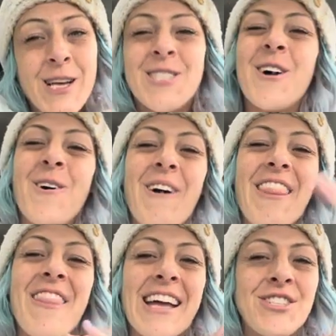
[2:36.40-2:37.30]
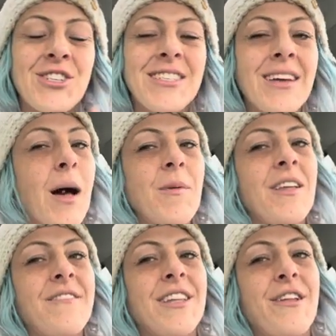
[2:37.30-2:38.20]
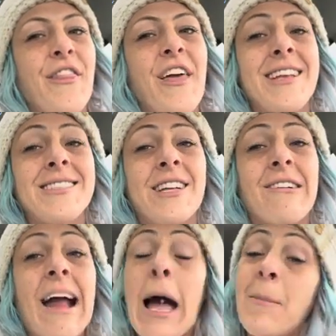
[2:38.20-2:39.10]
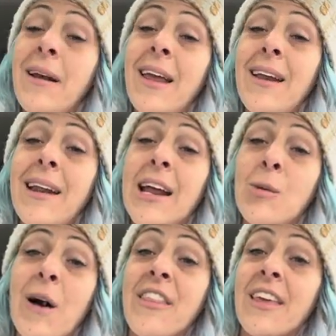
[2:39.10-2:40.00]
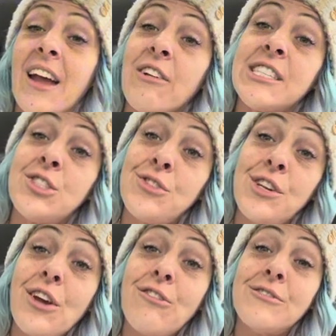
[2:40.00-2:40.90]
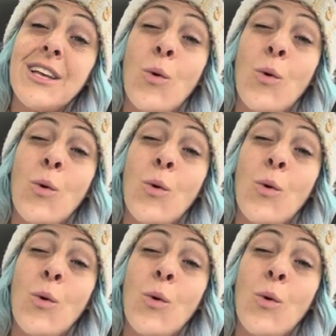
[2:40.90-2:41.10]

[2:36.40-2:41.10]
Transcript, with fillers: So that's just a couple of little things that are happening at Apothecary Studios.